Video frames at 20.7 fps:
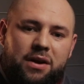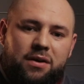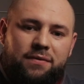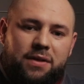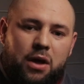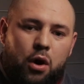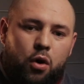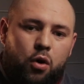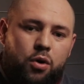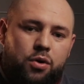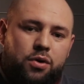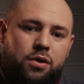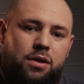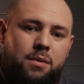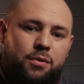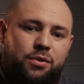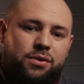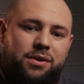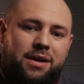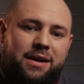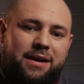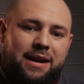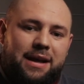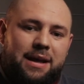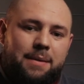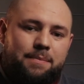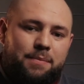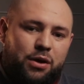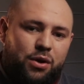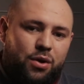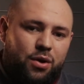of the Hoyo De Monterrey
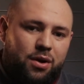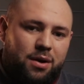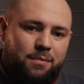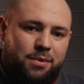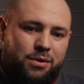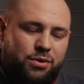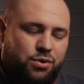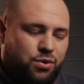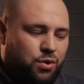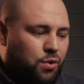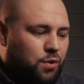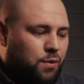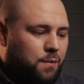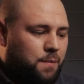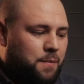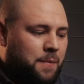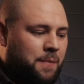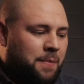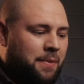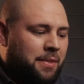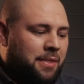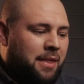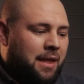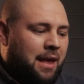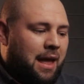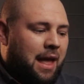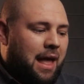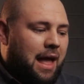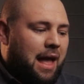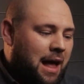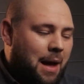Epicure No.2?
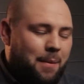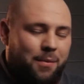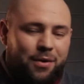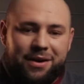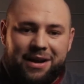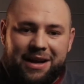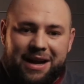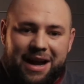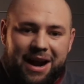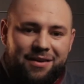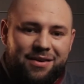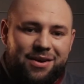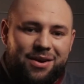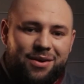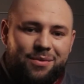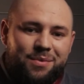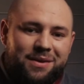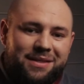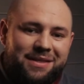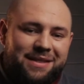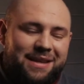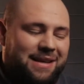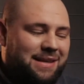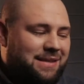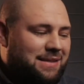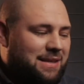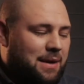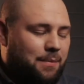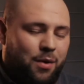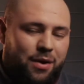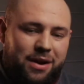I'm gonna carry on with this.
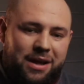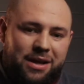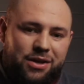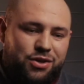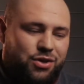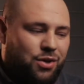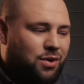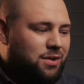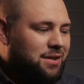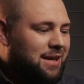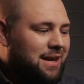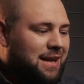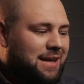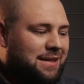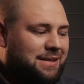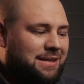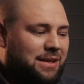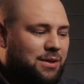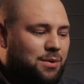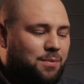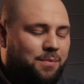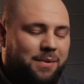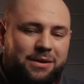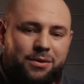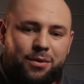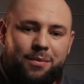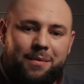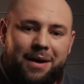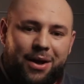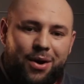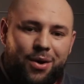I'm gonna enjoy the last little bit
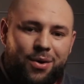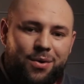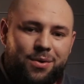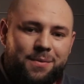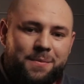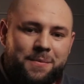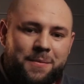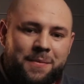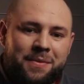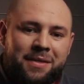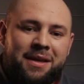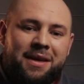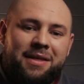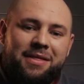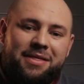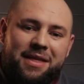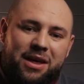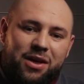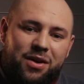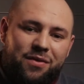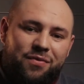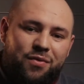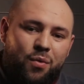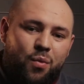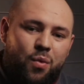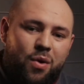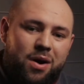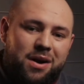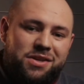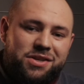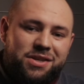on my own. Thank you for
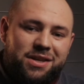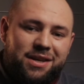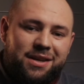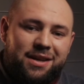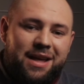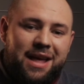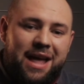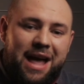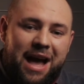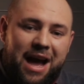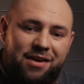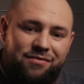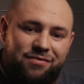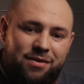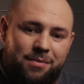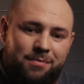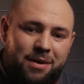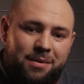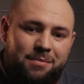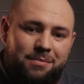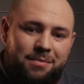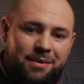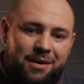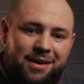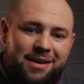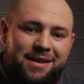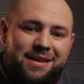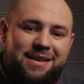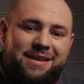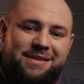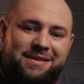watching, and remember,
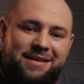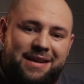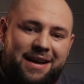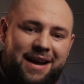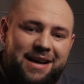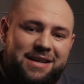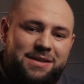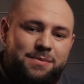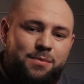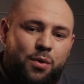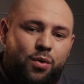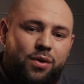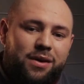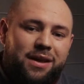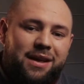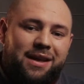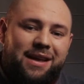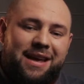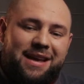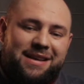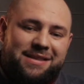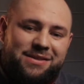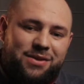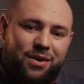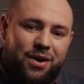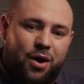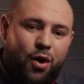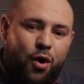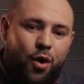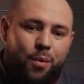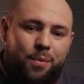cigar smoking is not
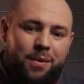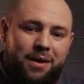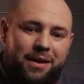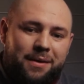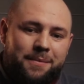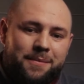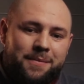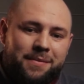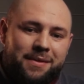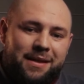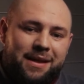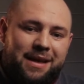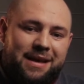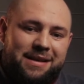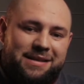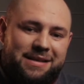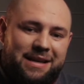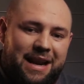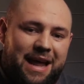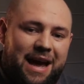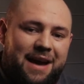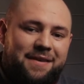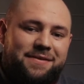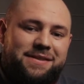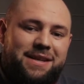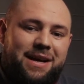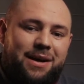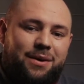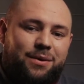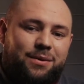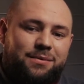a hobby, it's a
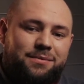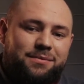lifestyle.